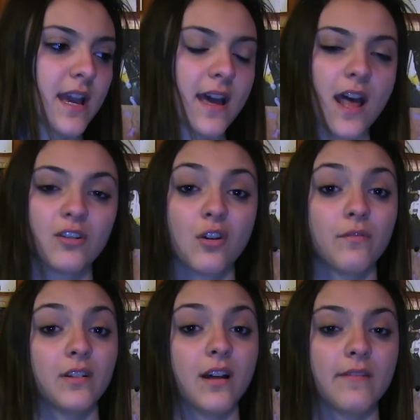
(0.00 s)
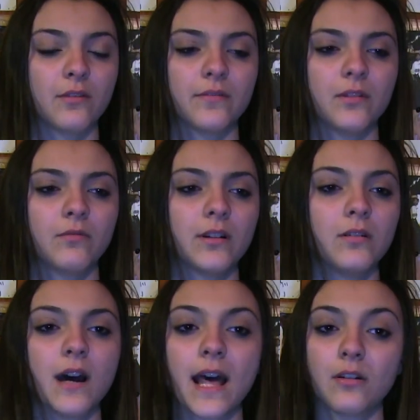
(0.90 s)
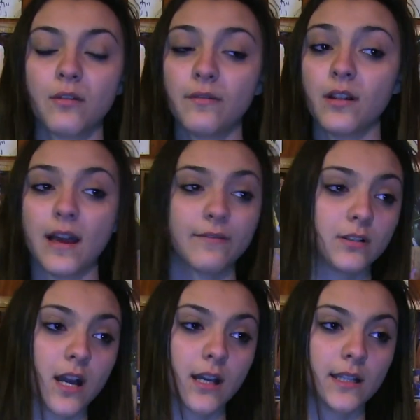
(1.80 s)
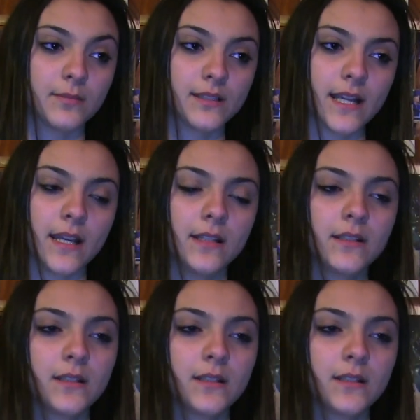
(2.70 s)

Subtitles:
yet. I don't know if it'll ever feel real. I don't know if I'll ever not get upset.